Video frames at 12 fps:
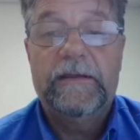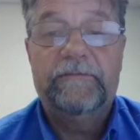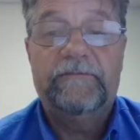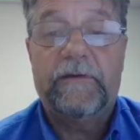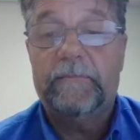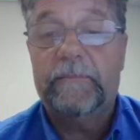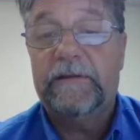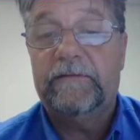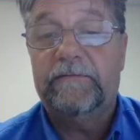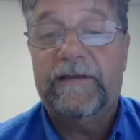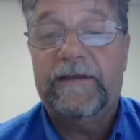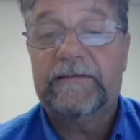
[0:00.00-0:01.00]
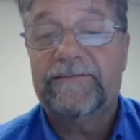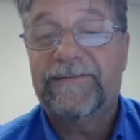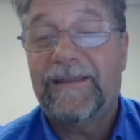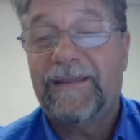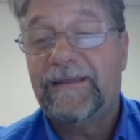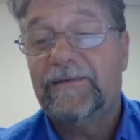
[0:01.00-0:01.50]
environmental factors
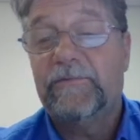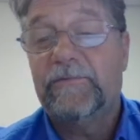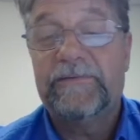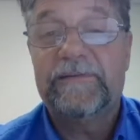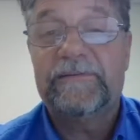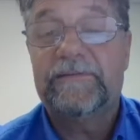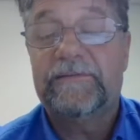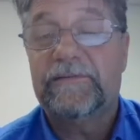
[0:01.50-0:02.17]
and resistance